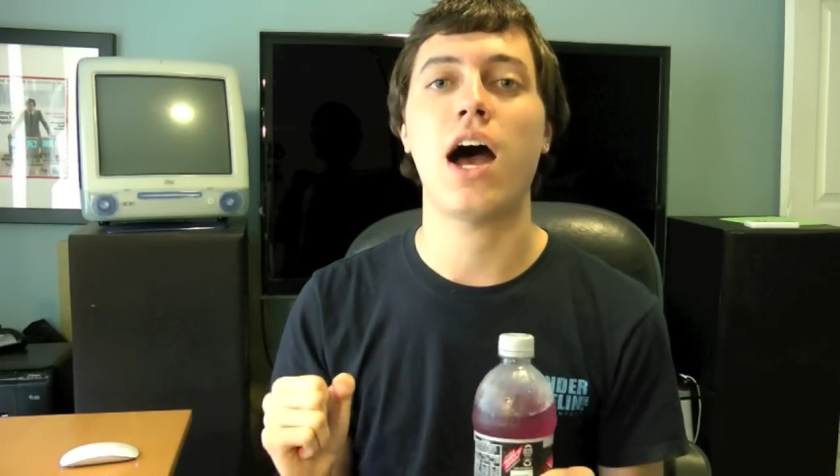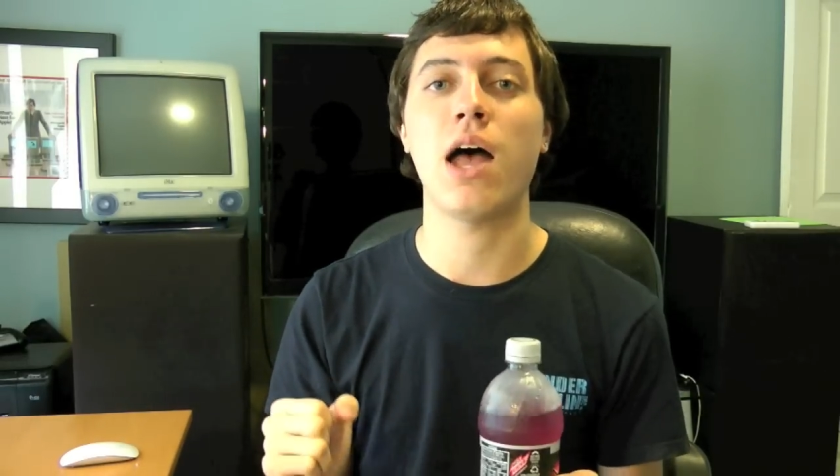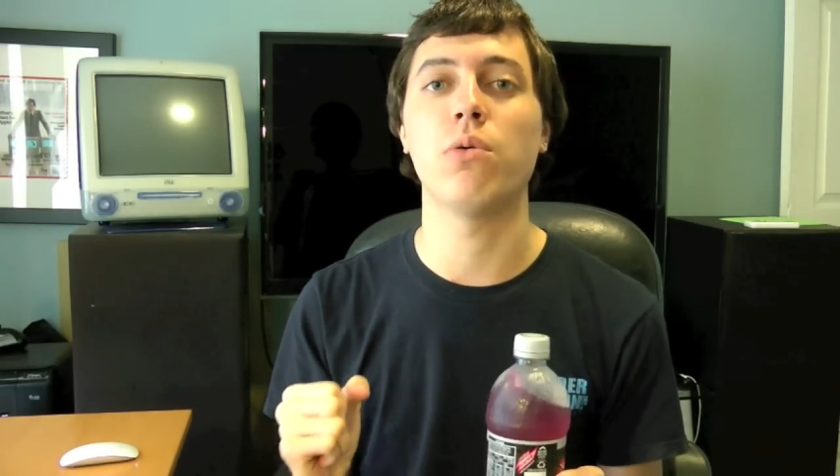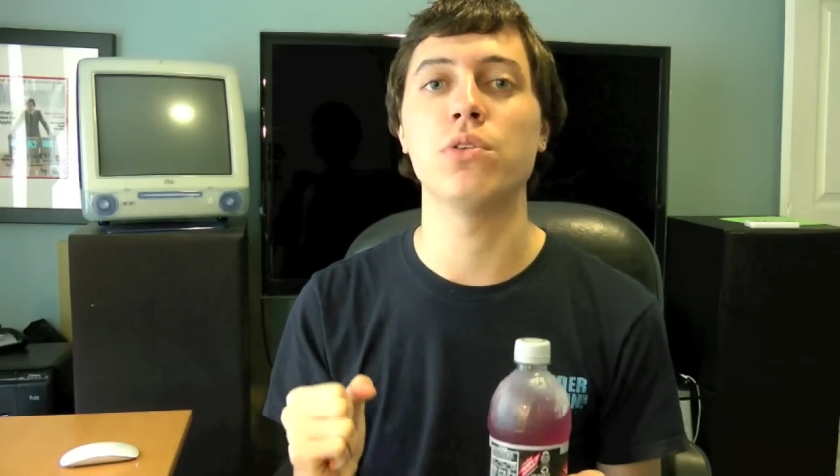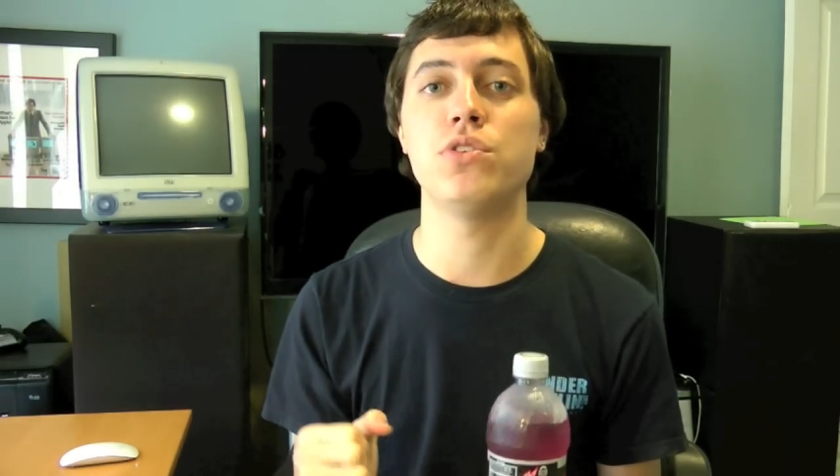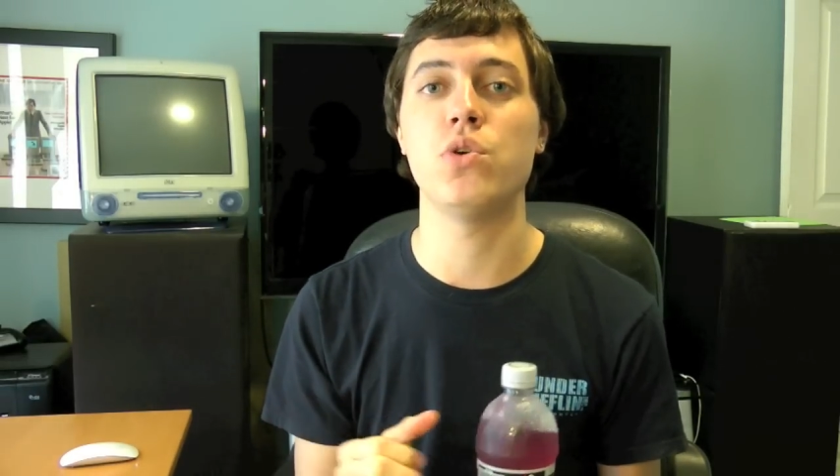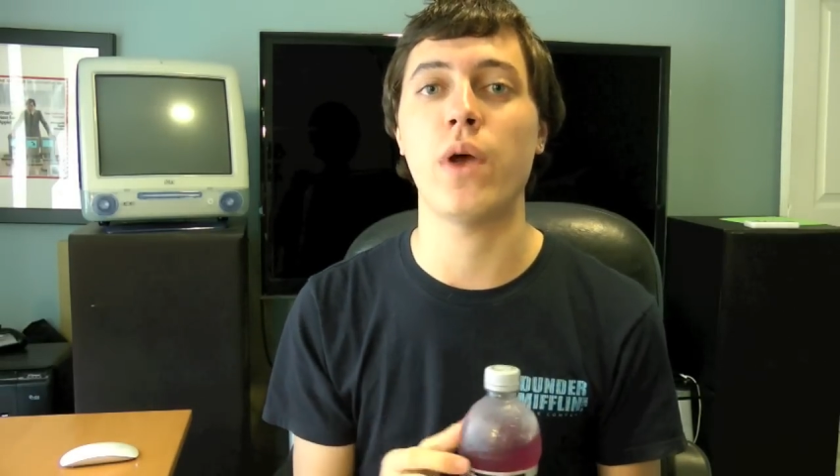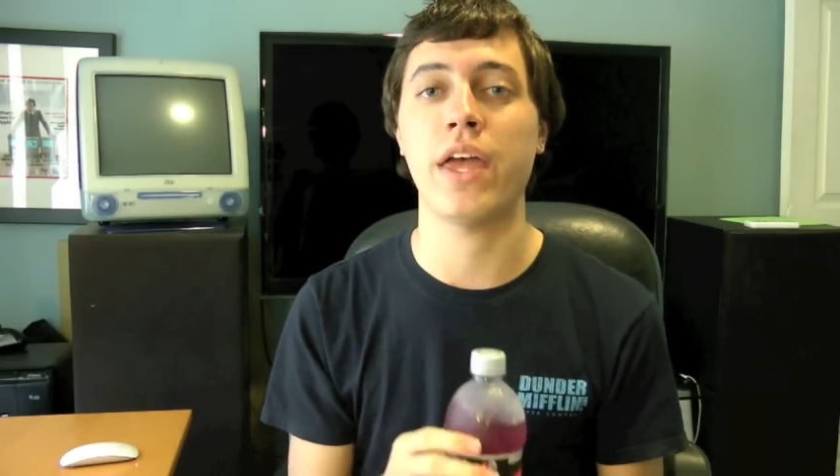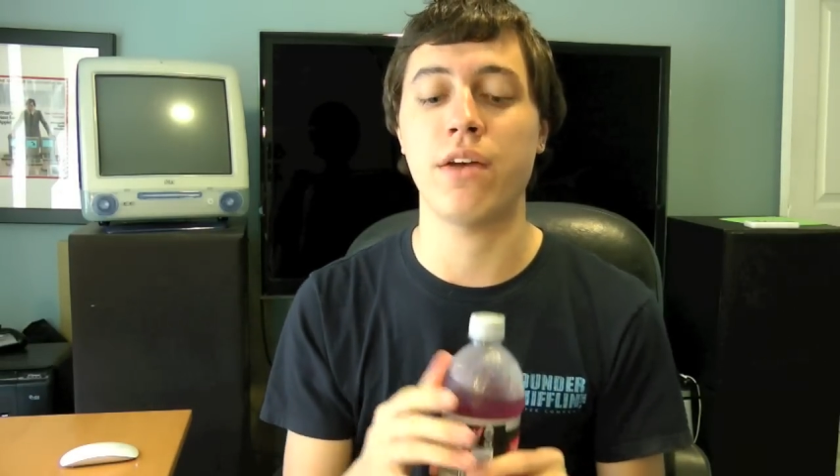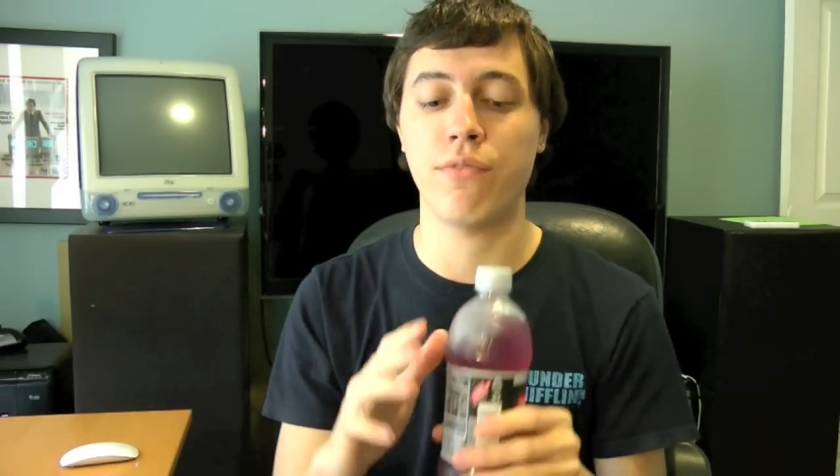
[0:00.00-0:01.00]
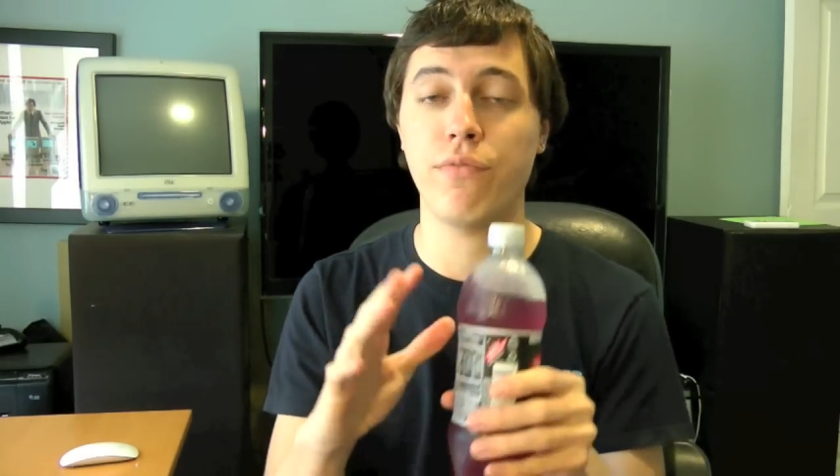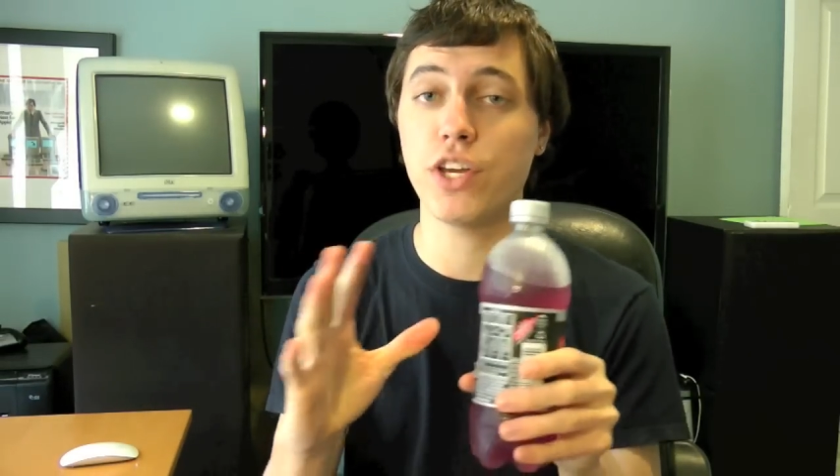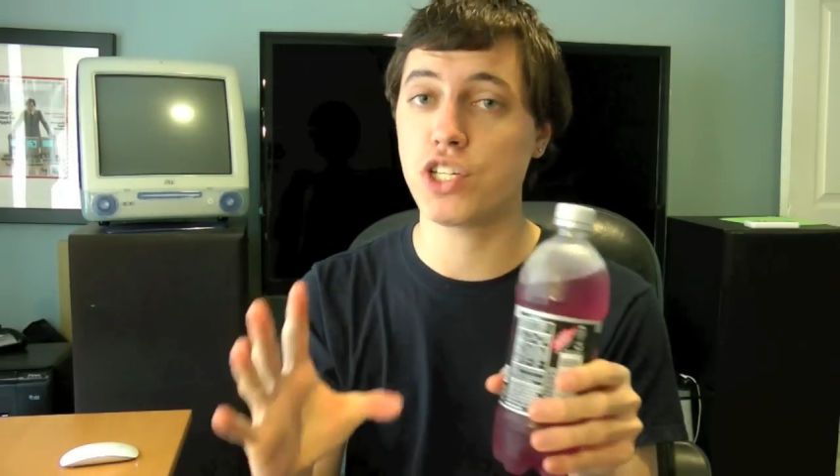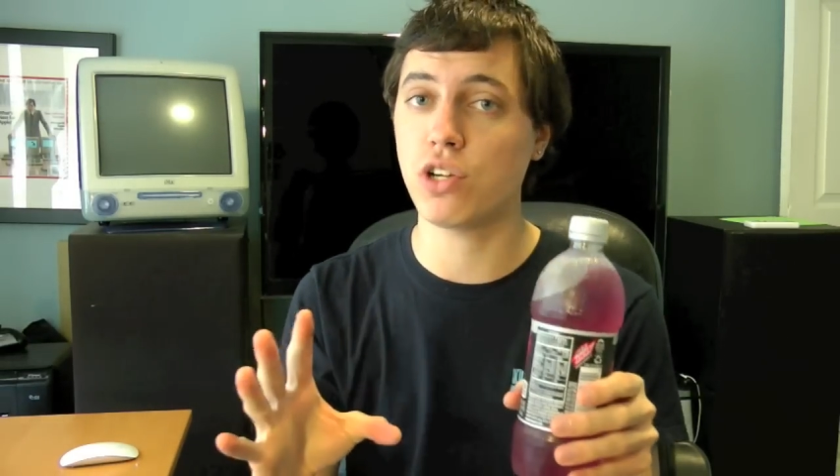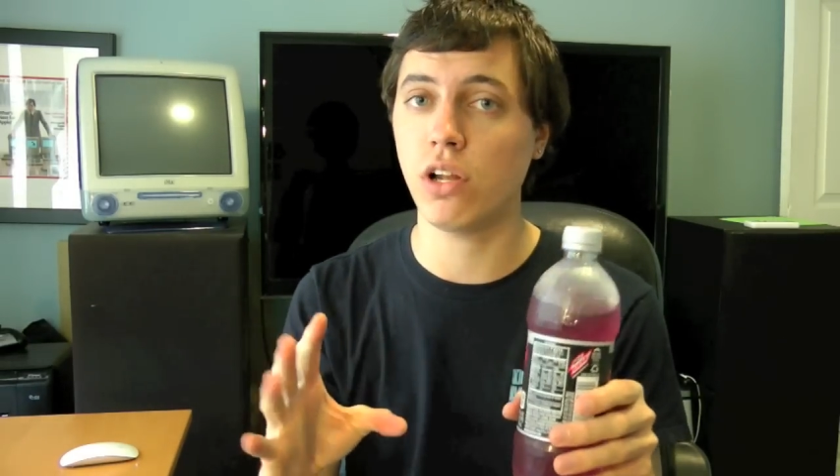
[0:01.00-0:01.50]
I will do an
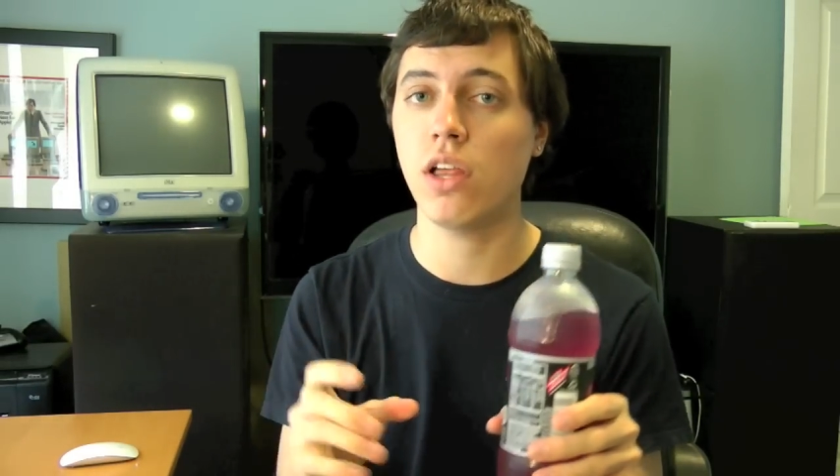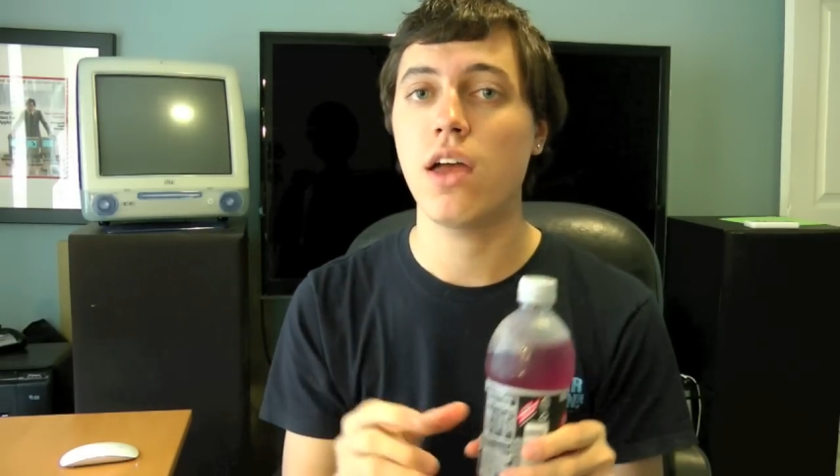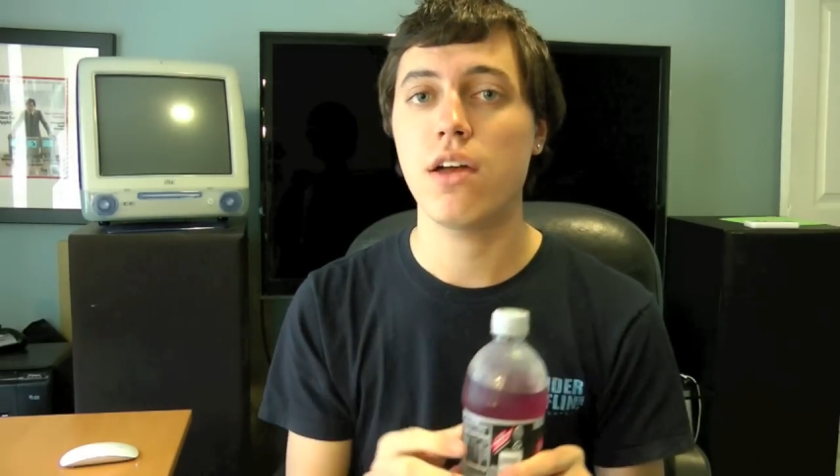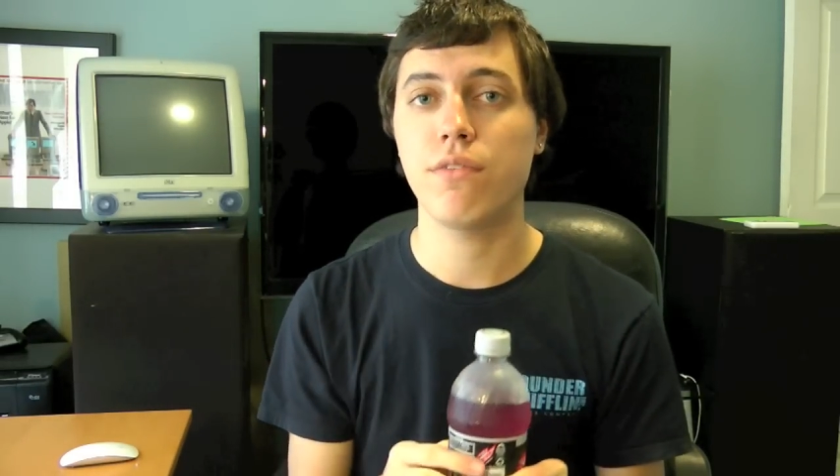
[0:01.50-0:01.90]
official